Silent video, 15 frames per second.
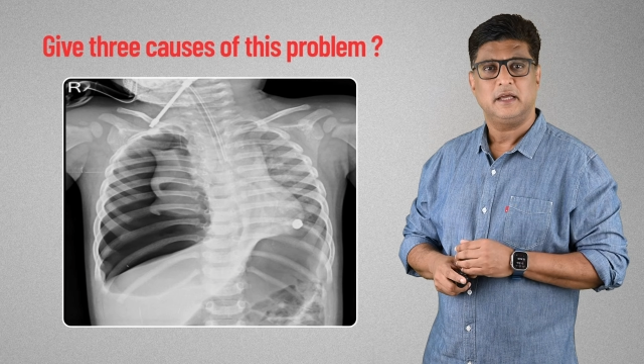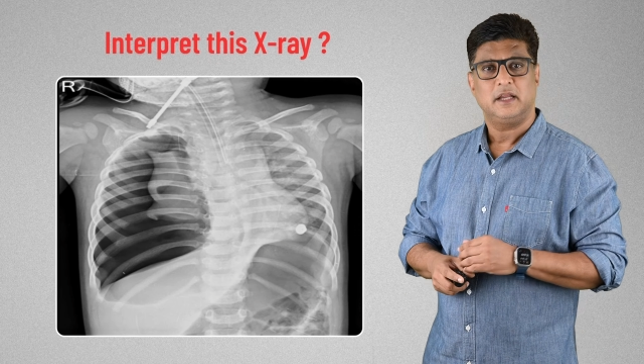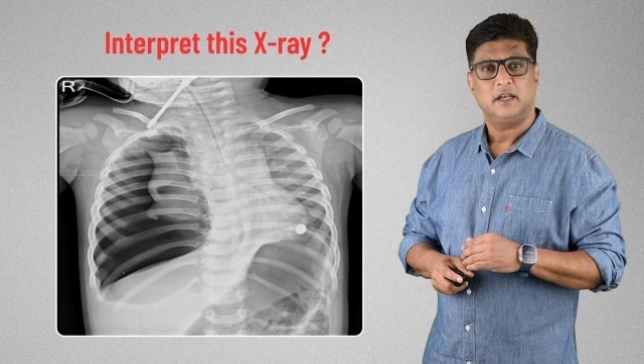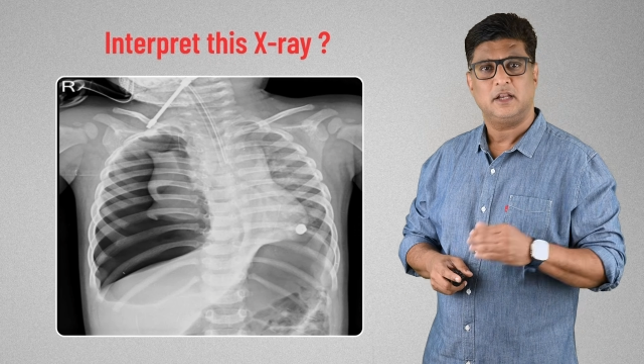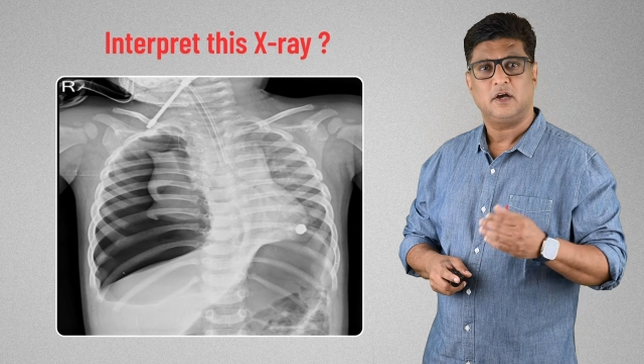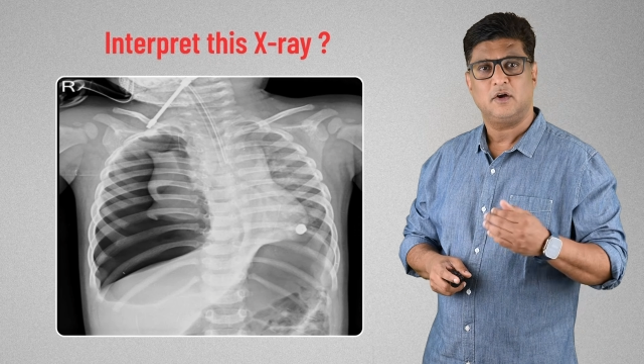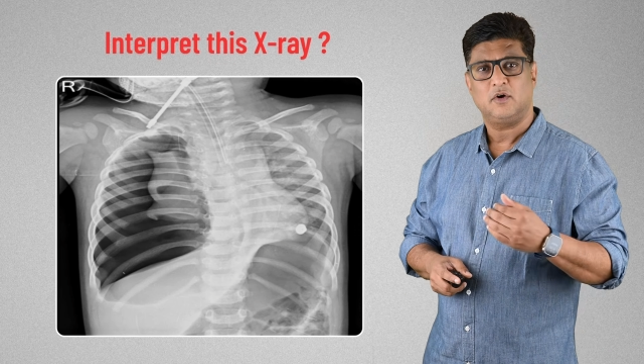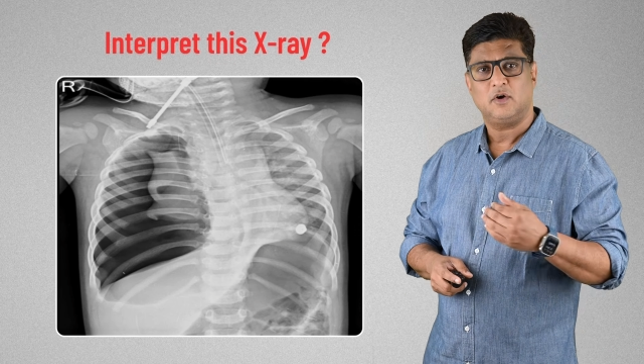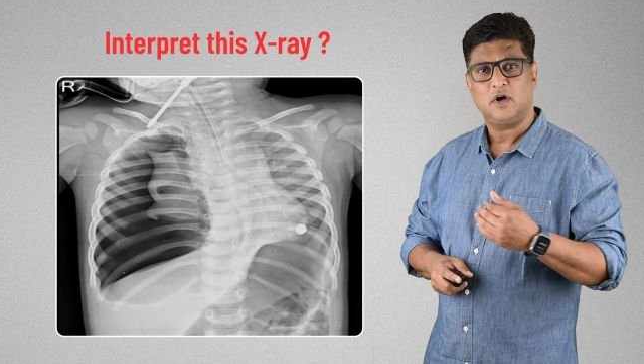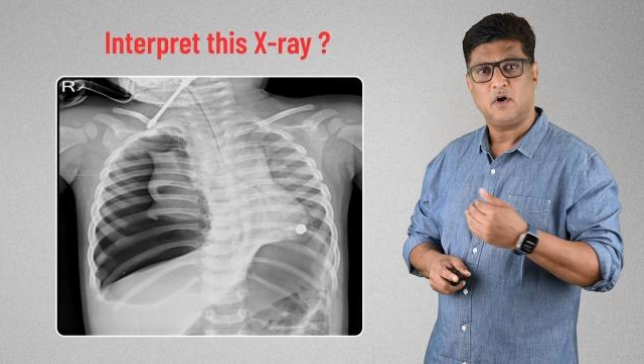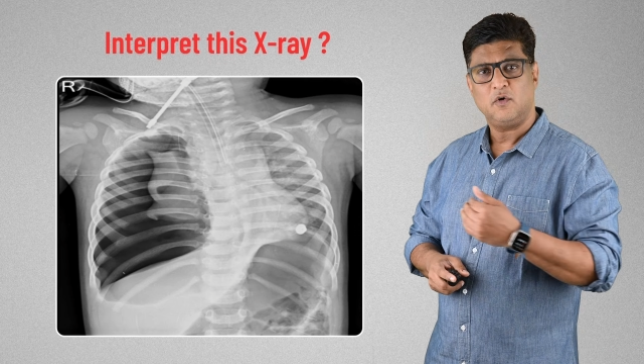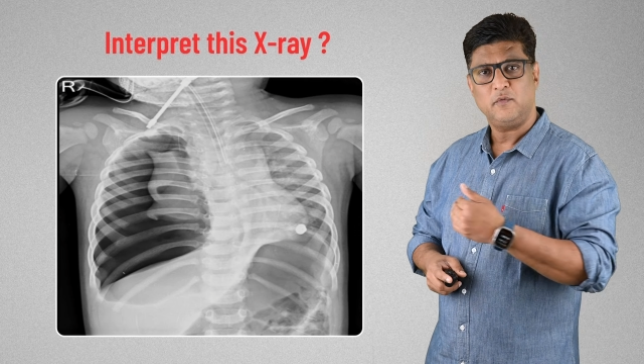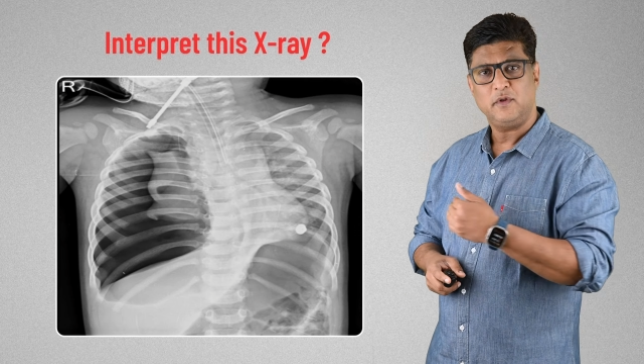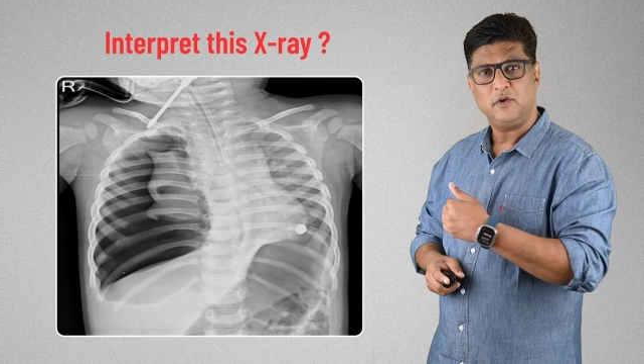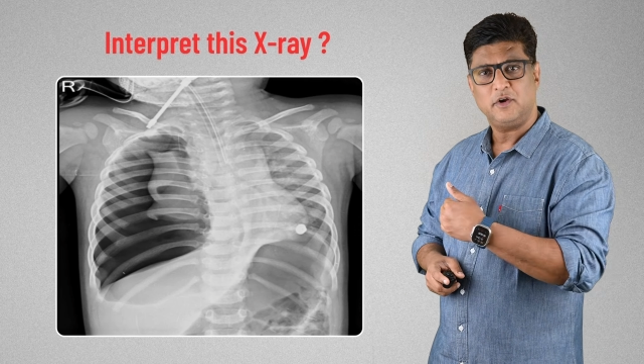Now, how
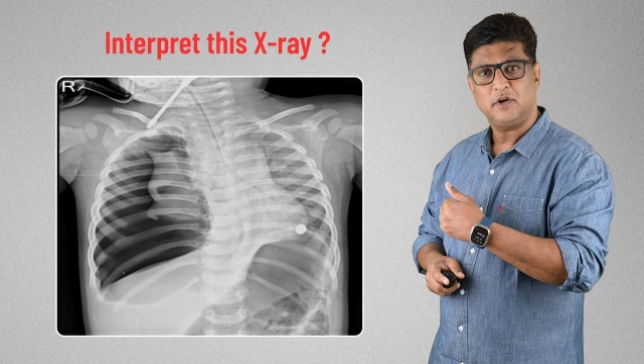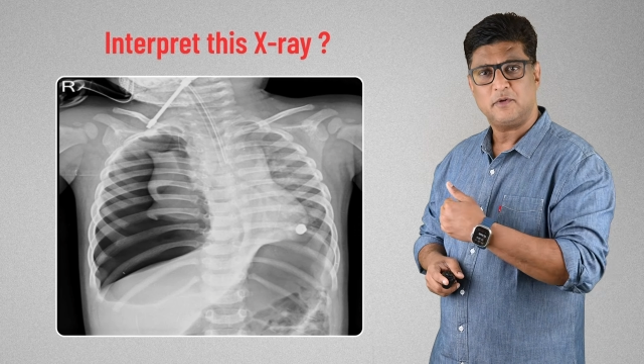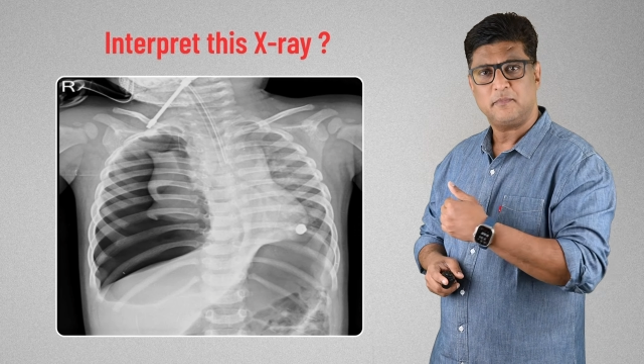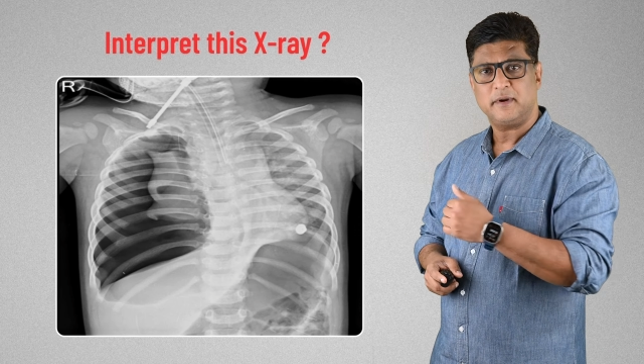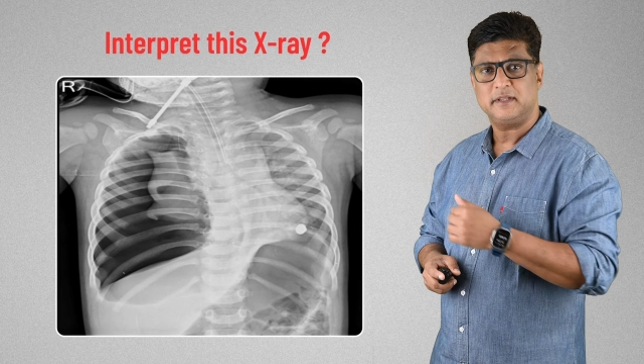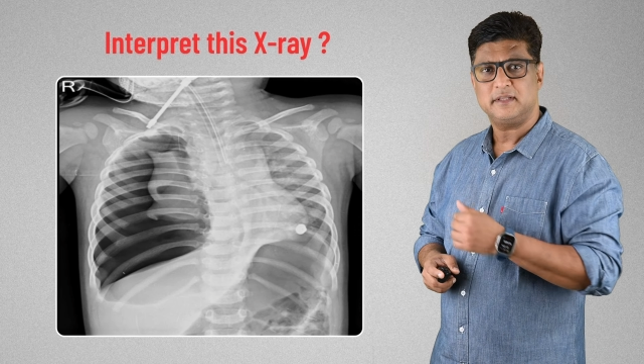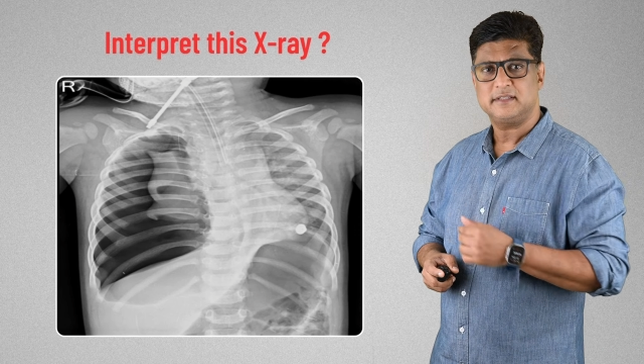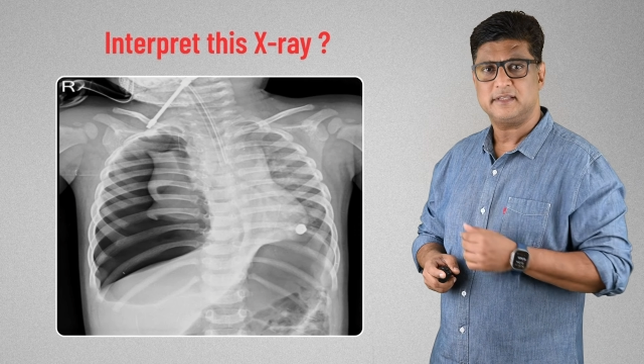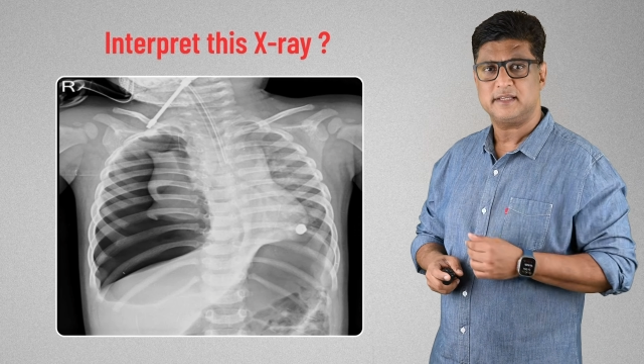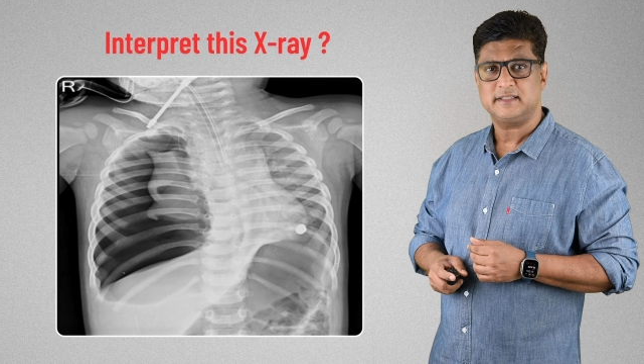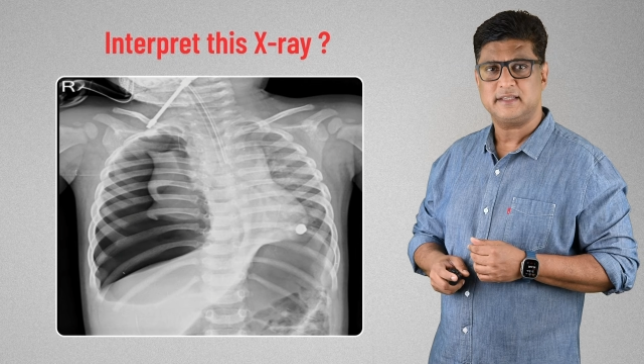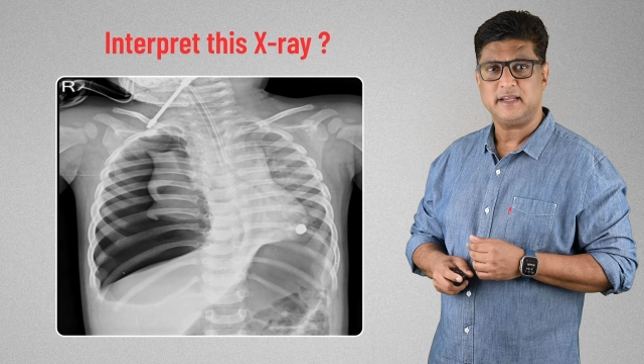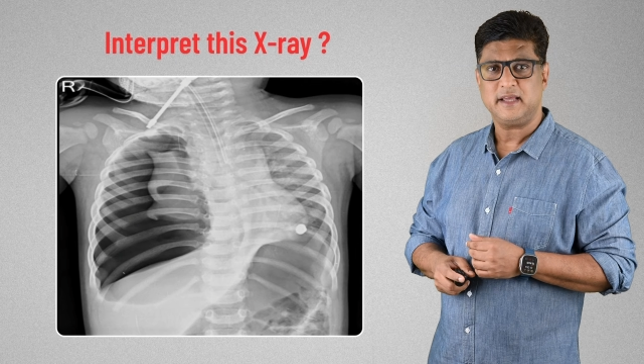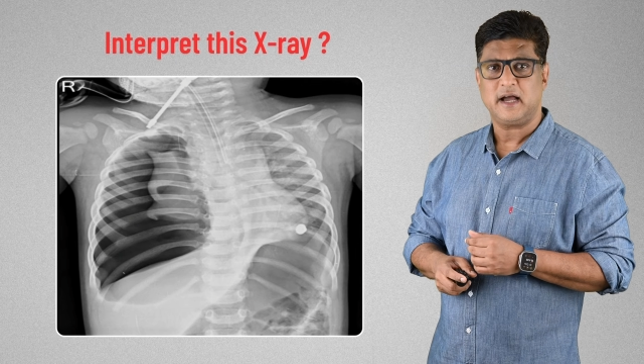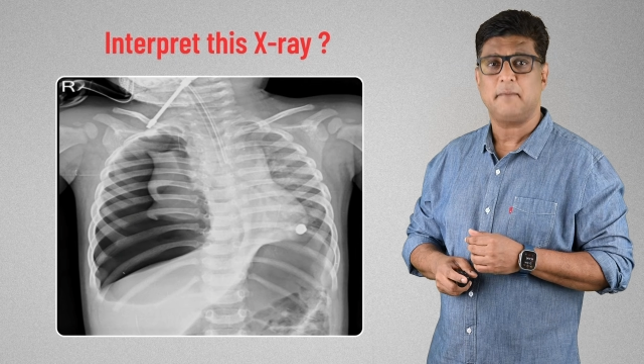will you interpret this X-ray?